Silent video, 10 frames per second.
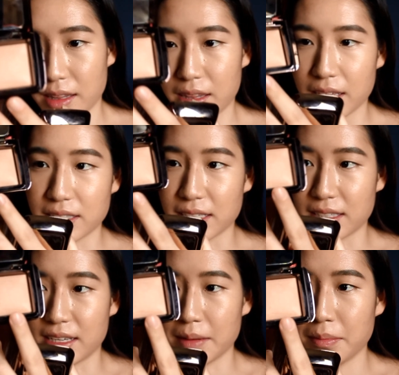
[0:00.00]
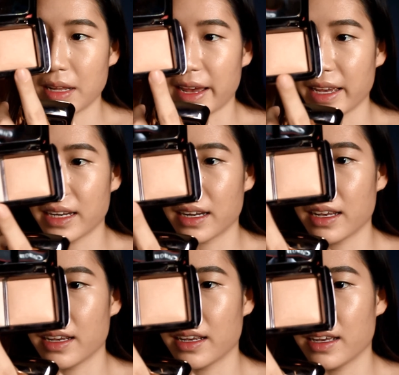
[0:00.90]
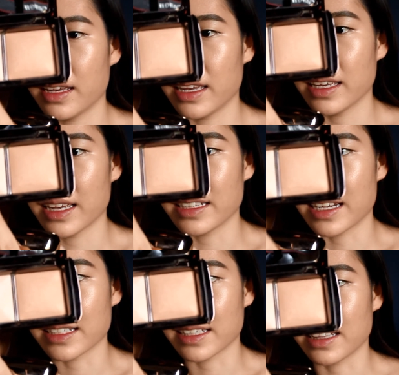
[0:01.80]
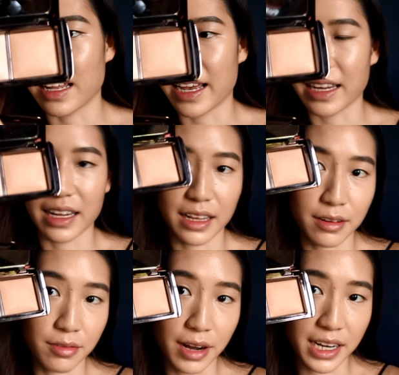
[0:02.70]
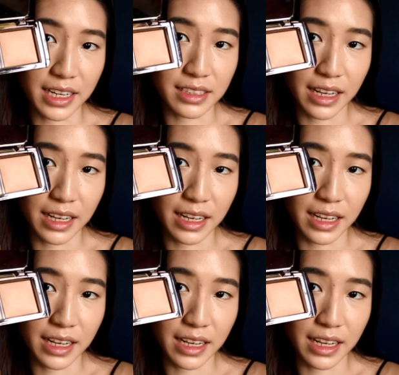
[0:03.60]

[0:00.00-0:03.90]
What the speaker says: This is Dim Light, Incandescent Light, and Radiant